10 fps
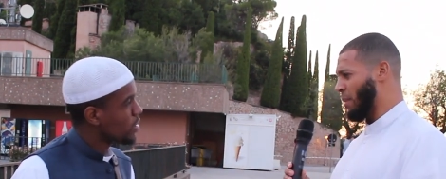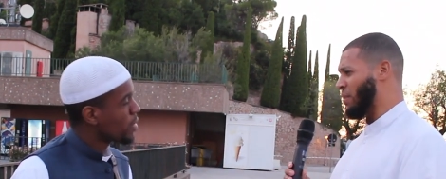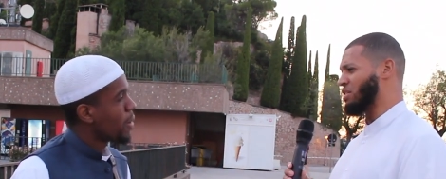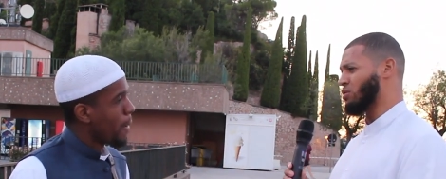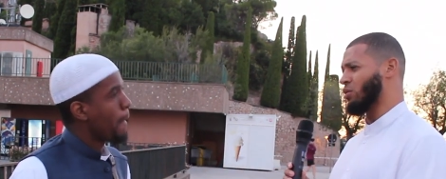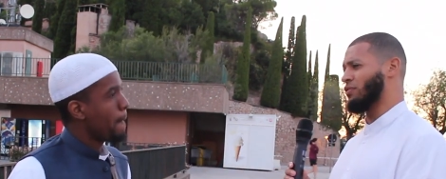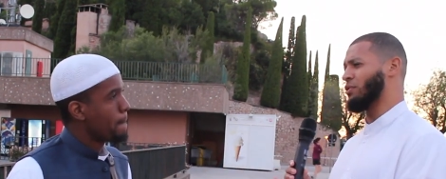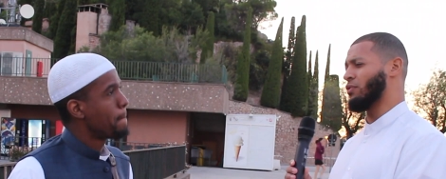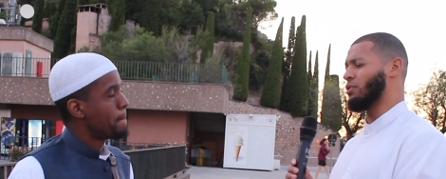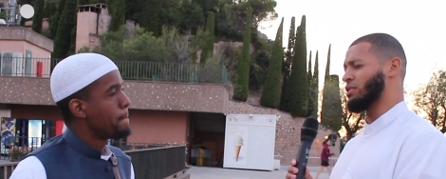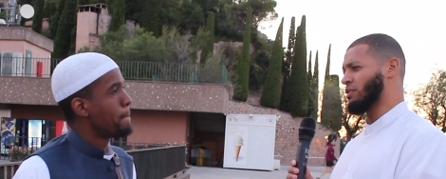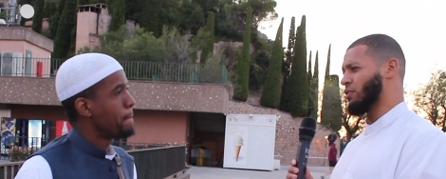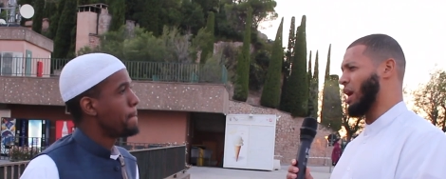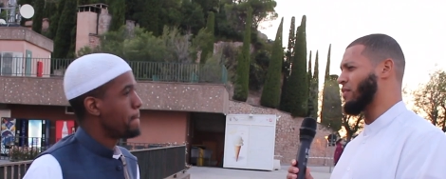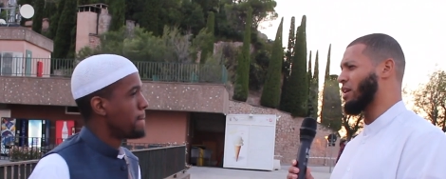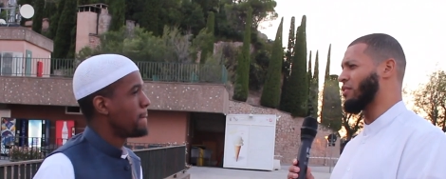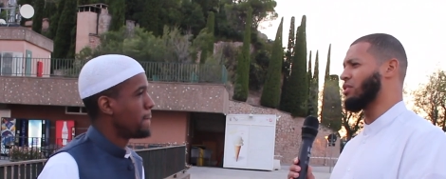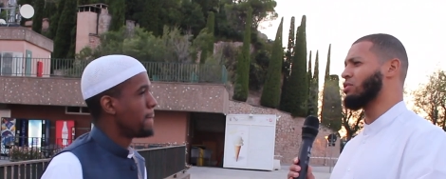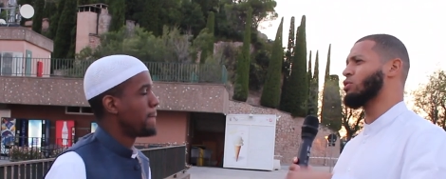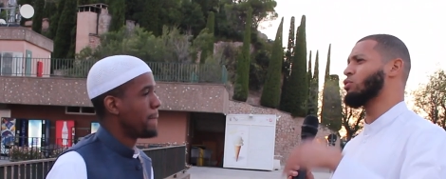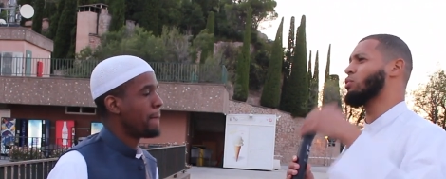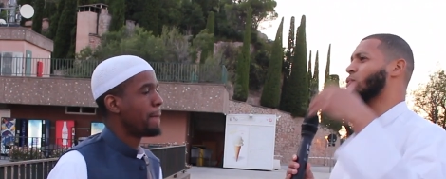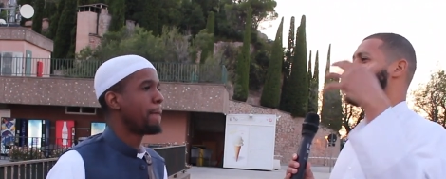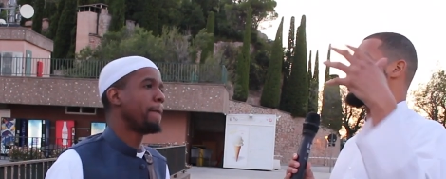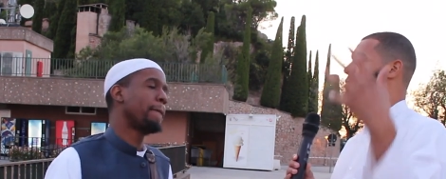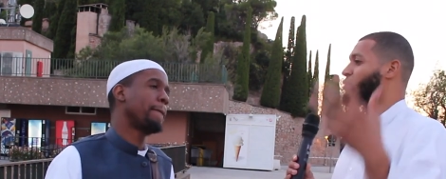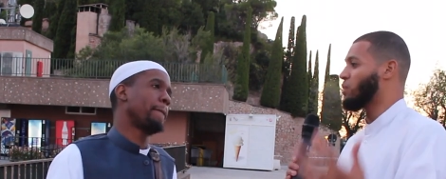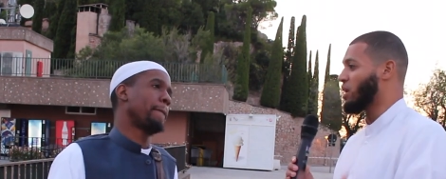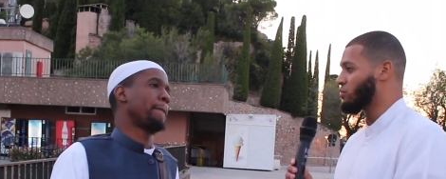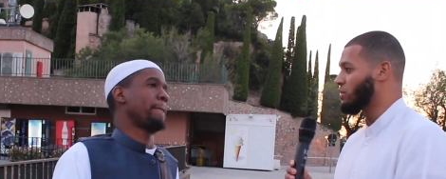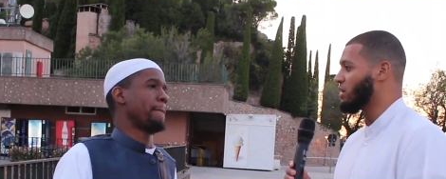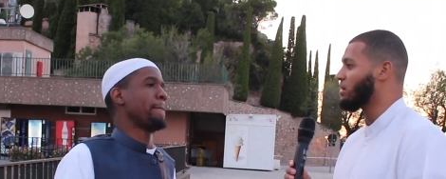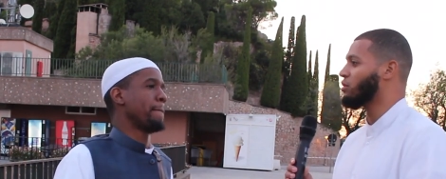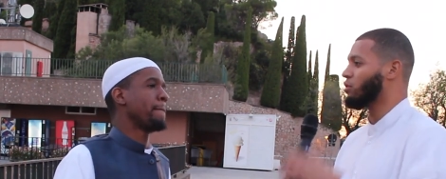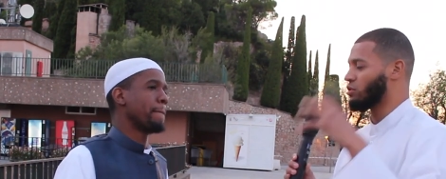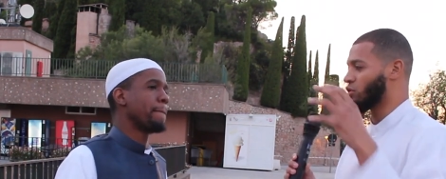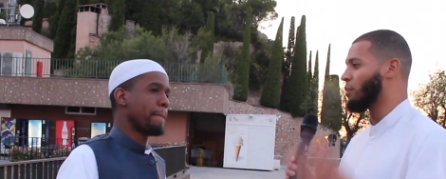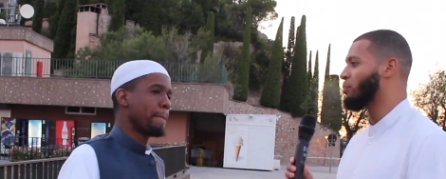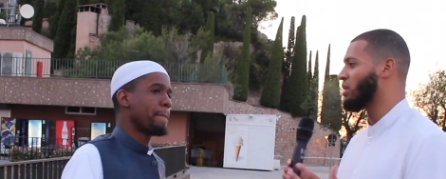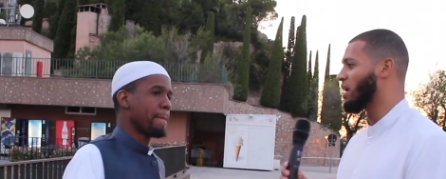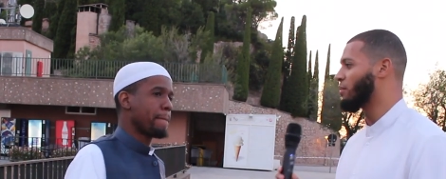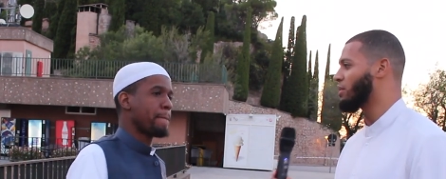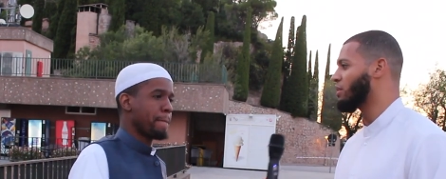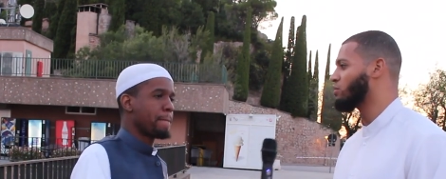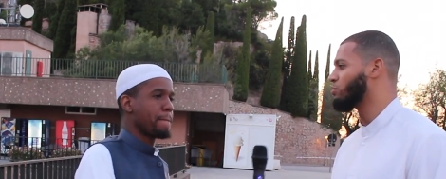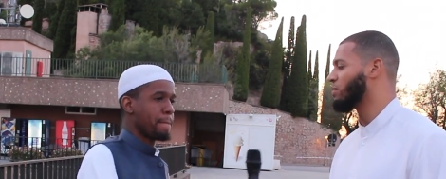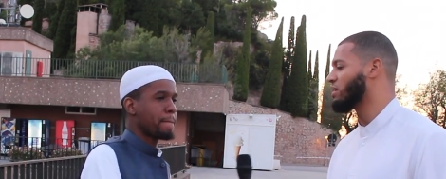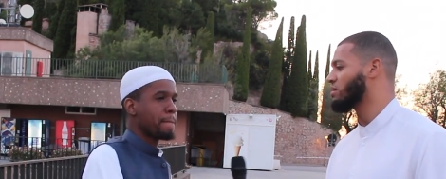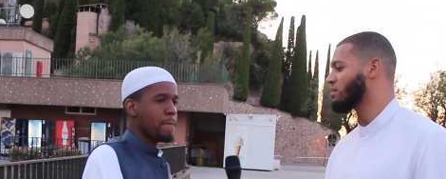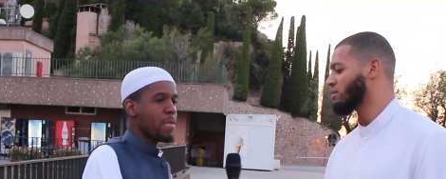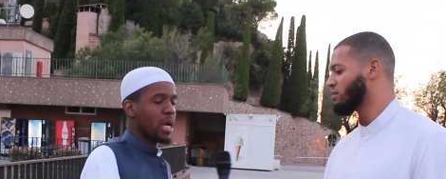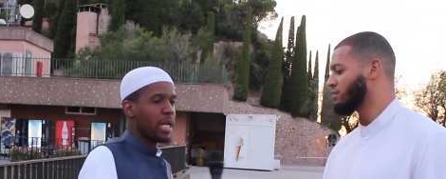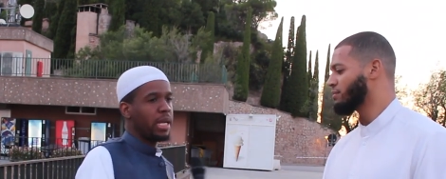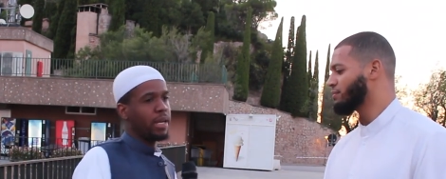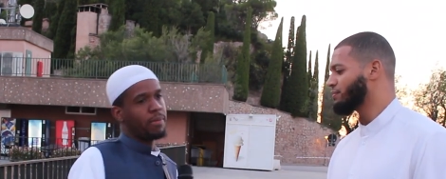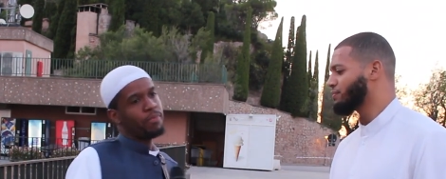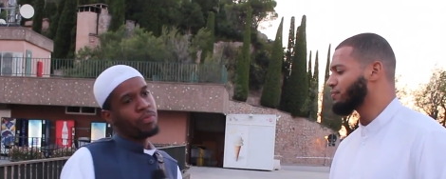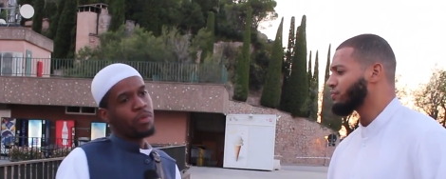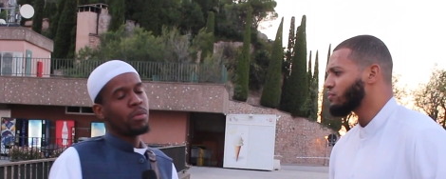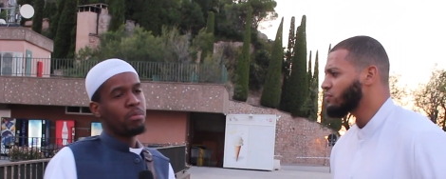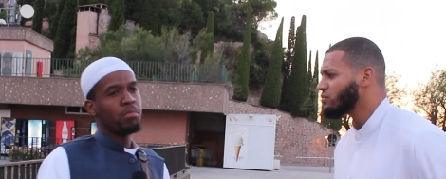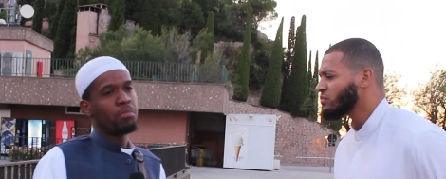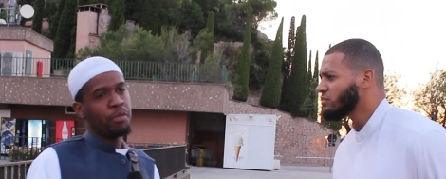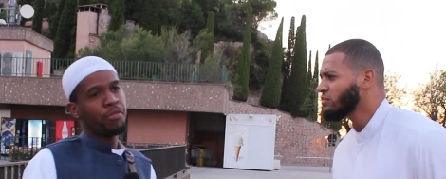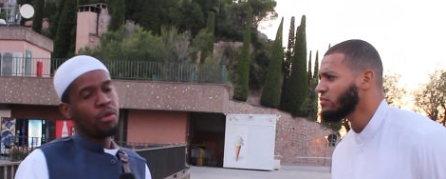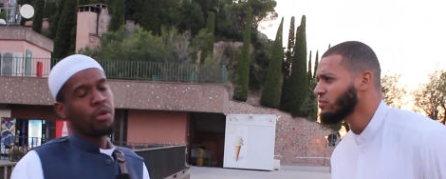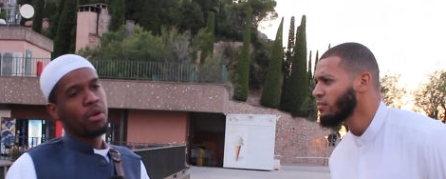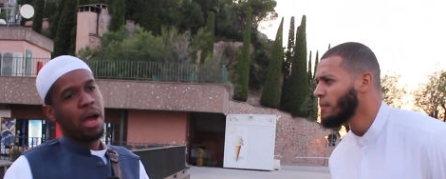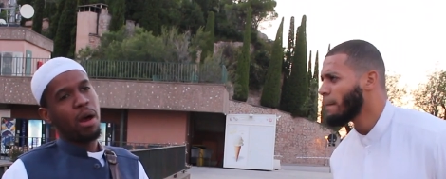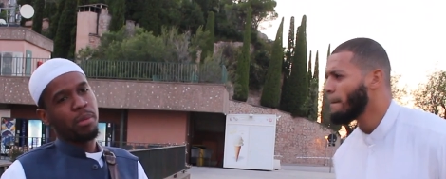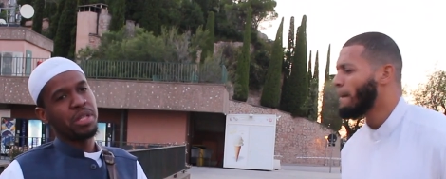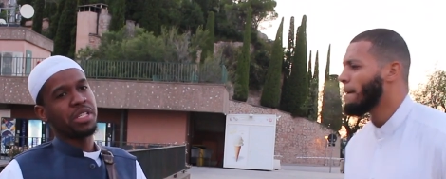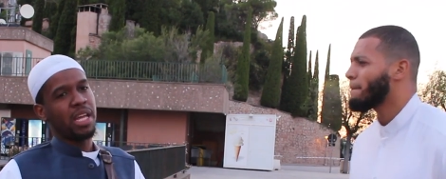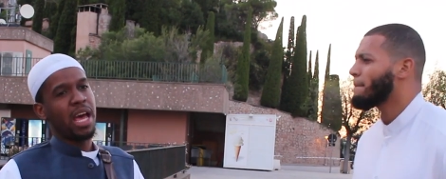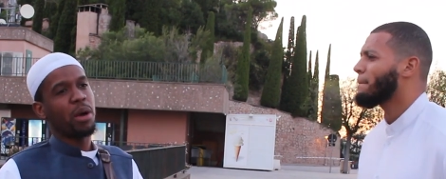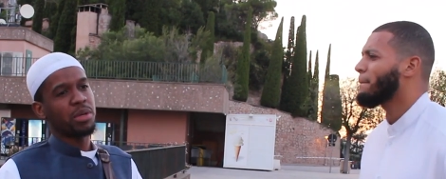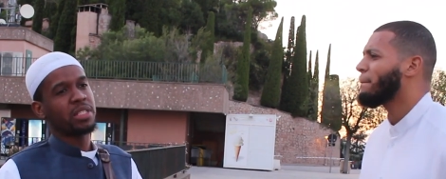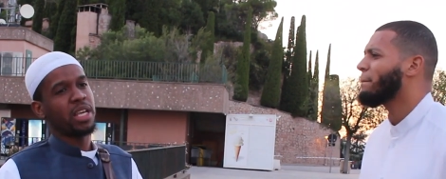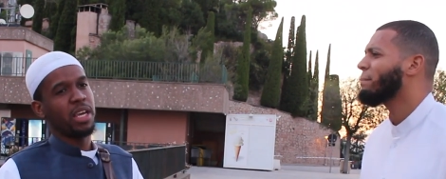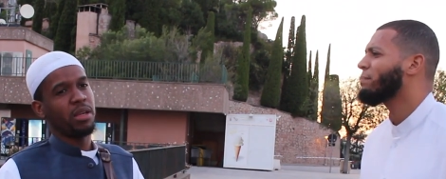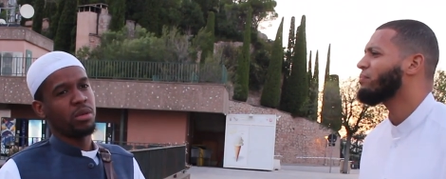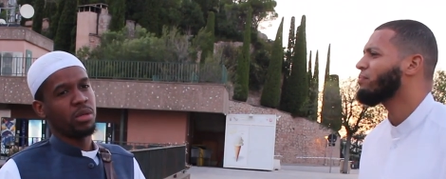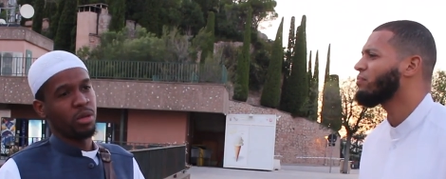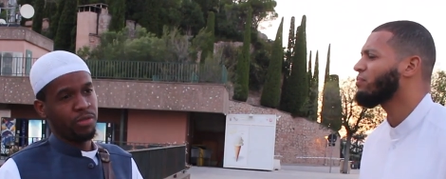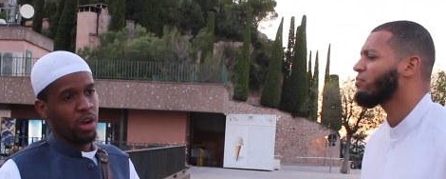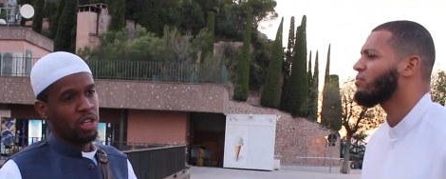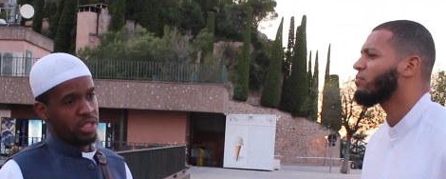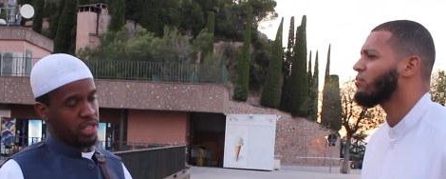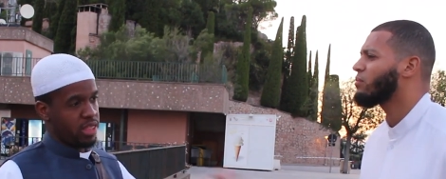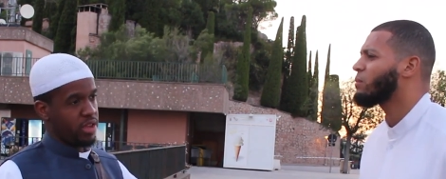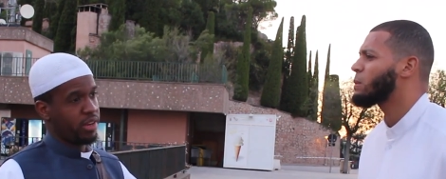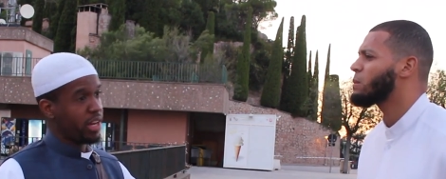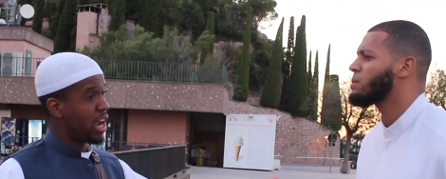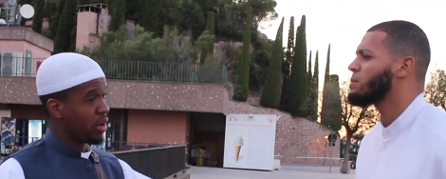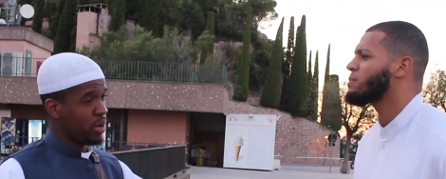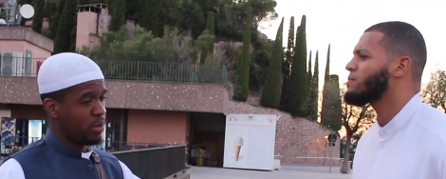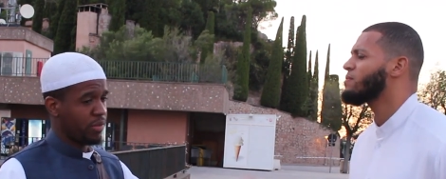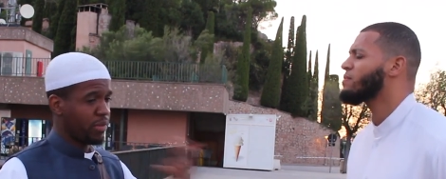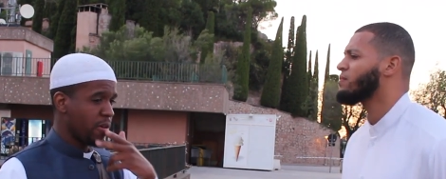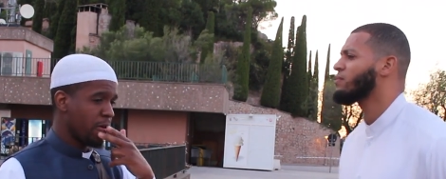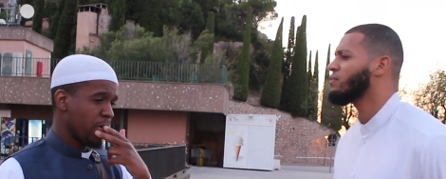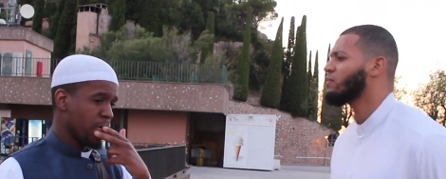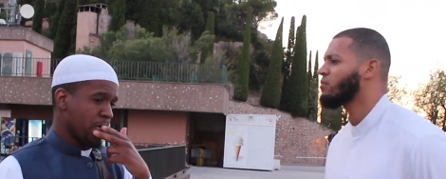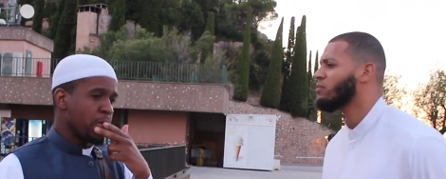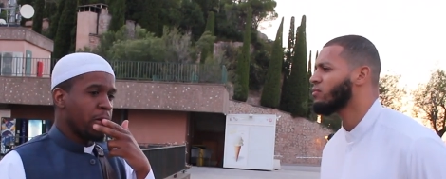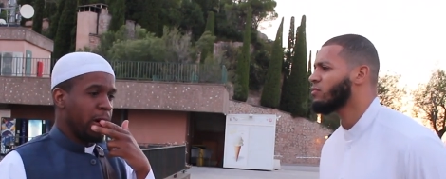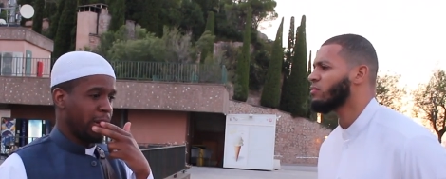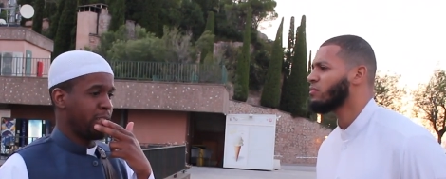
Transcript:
Speaker 1: memorizing all of the, this vocabulary, until you was able to actually, you know, start putting everything into place?
Speaker 2: Claire, before I mention that, I would say, with regards to the theory that I agree with, mm-hmm. an